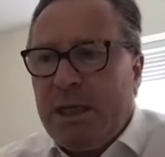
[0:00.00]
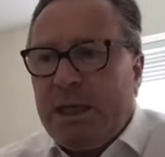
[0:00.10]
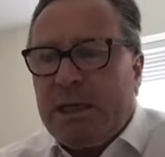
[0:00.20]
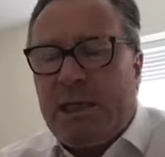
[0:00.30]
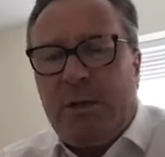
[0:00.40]

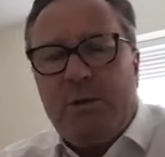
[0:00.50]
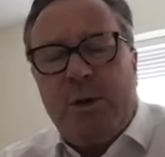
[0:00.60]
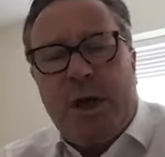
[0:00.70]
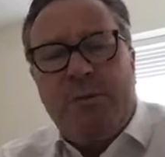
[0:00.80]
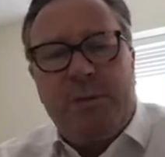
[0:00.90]
So
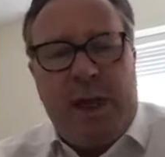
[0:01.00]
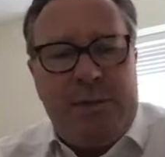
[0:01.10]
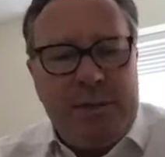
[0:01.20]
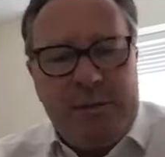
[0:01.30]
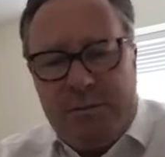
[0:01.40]

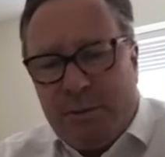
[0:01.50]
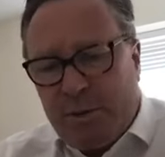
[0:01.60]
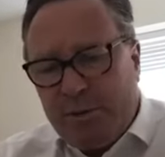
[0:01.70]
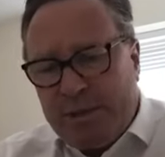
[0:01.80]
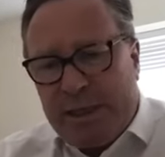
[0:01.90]
having
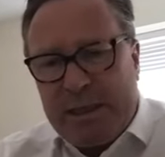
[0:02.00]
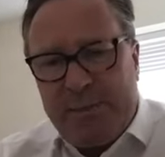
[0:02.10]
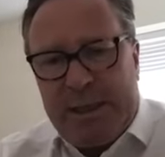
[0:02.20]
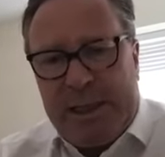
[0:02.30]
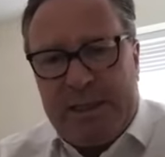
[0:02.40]
sort of done some
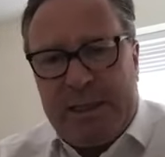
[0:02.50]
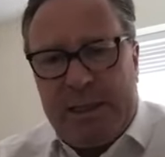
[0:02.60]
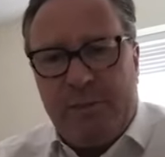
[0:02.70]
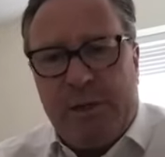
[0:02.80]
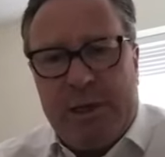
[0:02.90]
analysis
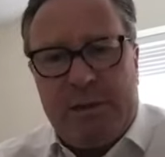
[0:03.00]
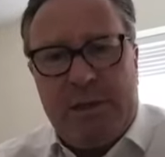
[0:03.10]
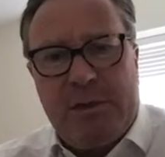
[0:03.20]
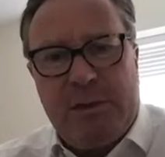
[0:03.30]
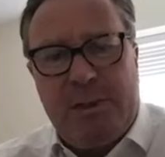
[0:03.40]
of what else is
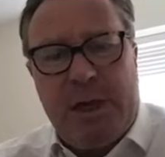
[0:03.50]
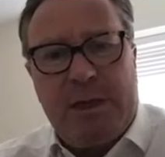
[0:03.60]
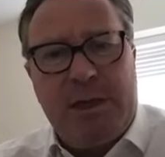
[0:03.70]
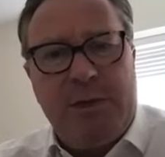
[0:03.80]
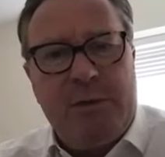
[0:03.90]
on the
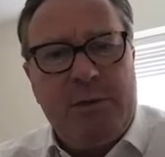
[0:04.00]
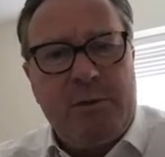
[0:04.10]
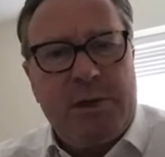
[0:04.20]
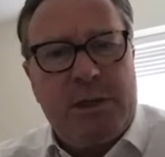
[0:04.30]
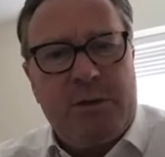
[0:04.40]
market, you can
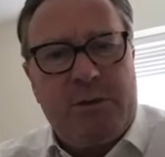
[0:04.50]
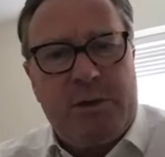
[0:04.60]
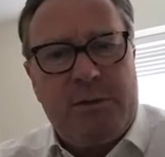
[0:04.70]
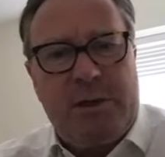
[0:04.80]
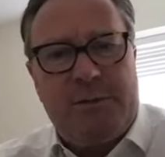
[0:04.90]
also
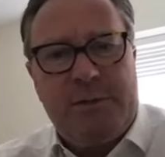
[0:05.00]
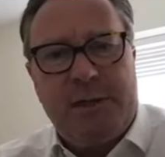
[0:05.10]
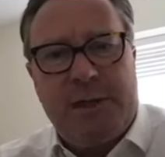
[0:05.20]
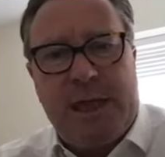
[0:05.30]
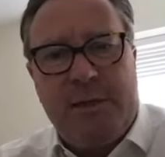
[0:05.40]

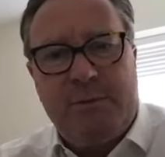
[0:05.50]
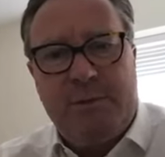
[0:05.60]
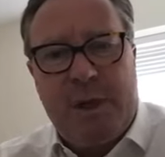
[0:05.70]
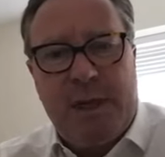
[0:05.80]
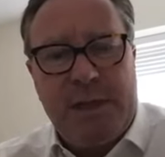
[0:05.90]
cross-reference that
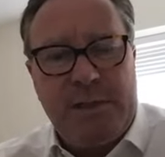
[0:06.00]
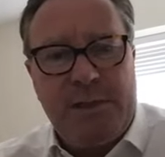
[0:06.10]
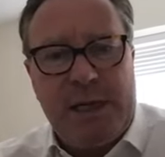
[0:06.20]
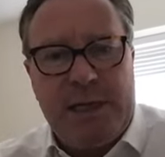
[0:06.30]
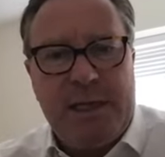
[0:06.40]
by
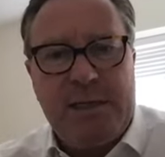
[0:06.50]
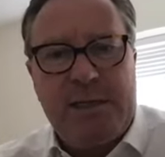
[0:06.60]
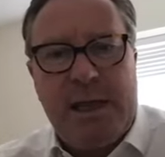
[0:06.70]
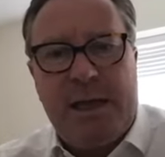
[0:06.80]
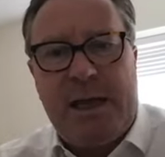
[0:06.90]
checking
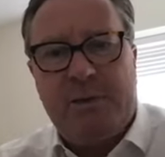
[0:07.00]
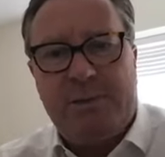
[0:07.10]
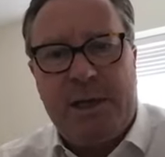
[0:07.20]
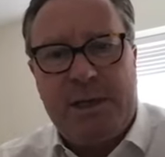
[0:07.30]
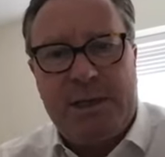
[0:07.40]
house
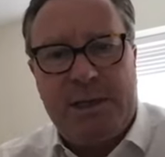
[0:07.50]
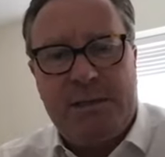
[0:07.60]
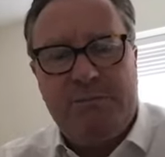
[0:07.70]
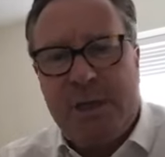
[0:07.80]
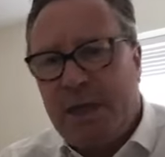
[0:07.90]

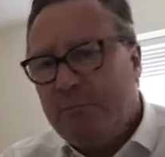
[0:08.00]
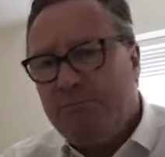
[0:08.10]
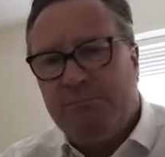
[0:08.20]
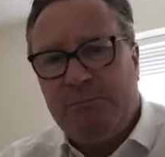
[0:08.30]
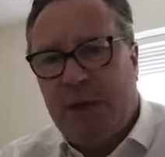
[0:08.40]
prices.
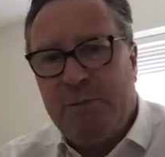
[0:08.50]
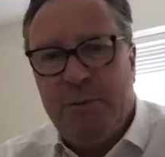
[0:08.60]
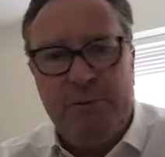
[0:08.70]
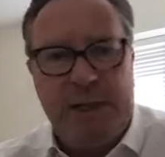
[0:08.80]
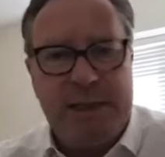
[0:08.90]

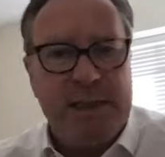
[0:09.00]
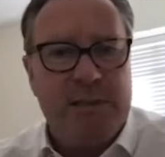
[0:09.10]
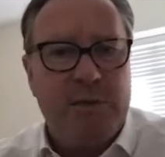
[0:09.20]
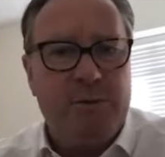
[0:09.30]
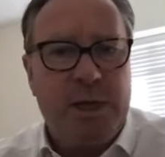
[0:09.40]
Rightmove has it,
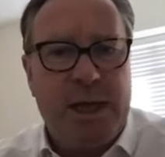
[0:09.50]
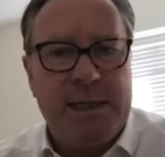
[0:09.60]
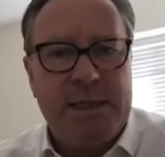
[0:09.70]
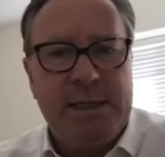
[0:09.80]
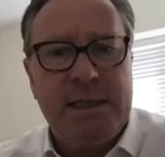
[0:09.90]
Zoopla
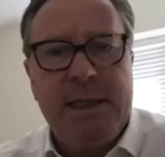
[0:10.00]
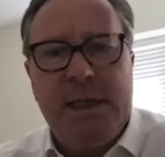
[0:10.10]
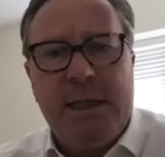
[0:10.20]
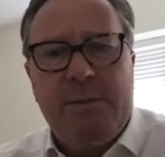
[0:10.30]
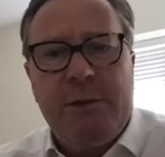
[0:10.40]
has it,
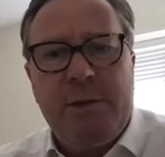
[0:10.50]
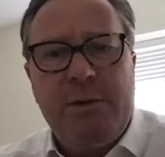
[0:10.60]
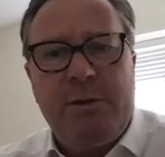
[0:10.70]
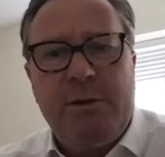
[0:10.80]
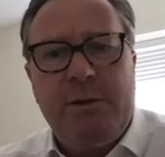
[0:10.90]
but
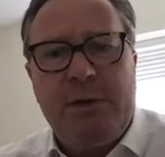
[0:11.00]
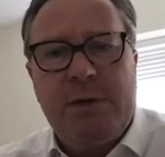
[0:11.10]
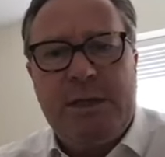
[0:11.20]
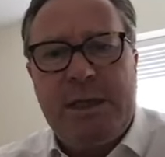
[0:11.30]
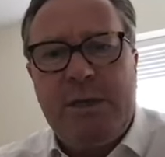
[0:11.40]
you can
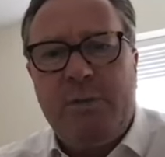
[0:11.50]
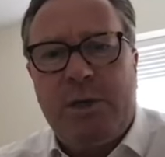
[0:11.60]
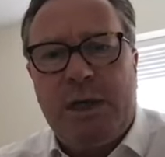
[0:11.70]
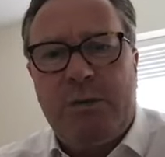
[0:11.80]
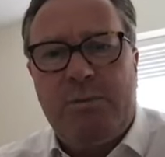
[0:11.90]
see what
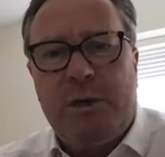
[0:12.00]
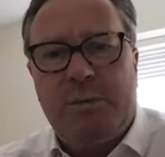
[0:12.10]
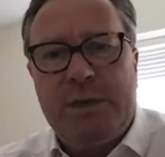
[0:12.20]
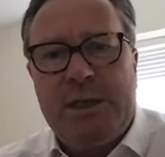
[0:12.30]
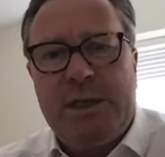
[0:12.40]
other
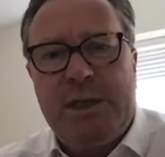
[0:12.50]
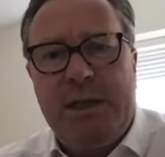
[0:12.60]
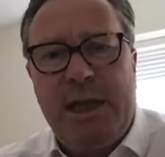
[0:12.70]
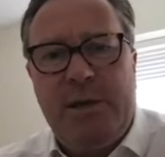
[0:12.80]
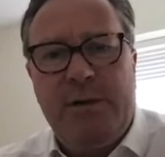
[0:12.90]
properties in the
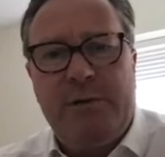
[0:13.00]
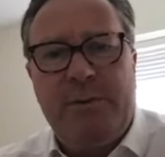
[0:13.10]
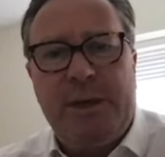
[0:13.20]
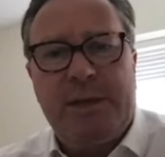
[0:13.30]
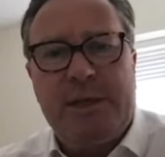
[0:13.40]
area have
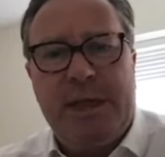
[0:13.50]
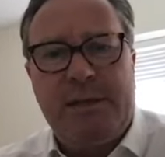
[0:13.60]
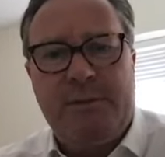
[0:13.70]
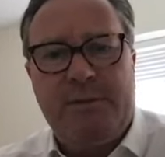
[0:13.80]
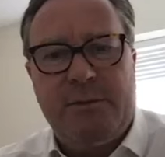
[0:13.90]
been
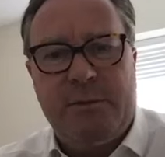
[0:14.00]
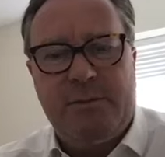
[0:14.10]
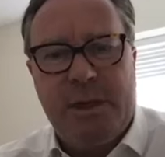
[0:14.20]
selling for,